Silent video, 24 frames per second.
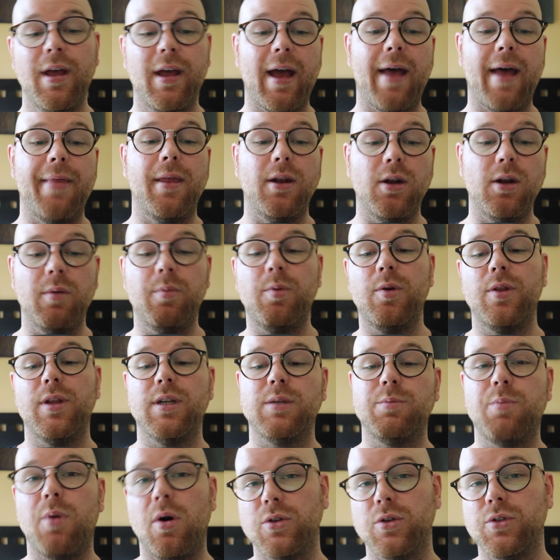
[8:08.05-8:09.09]
and then you can put this
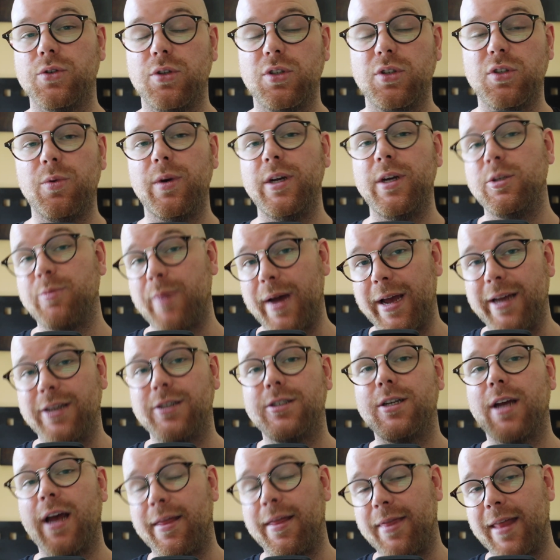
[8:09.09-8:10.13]
box on your squeeze
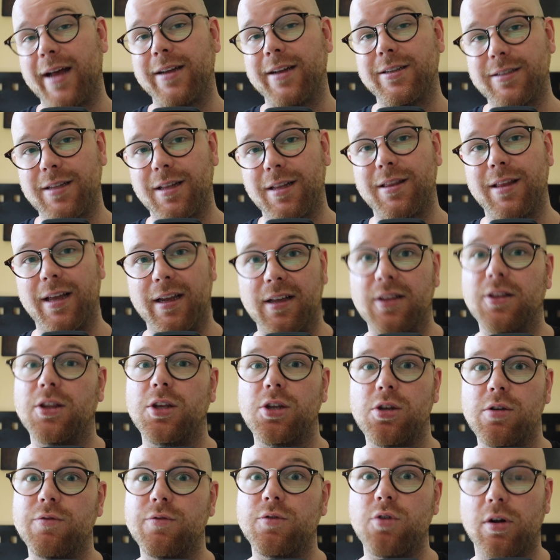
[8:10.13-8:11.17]
page, and that's the thing that
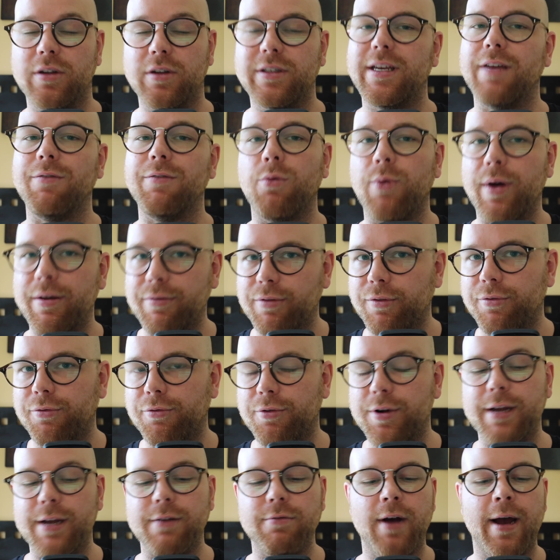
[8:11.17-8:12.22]
you've got to give away for
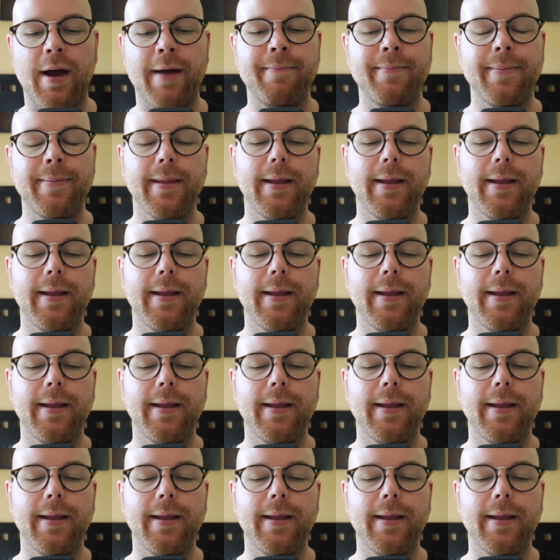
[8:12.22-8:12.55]
free, right?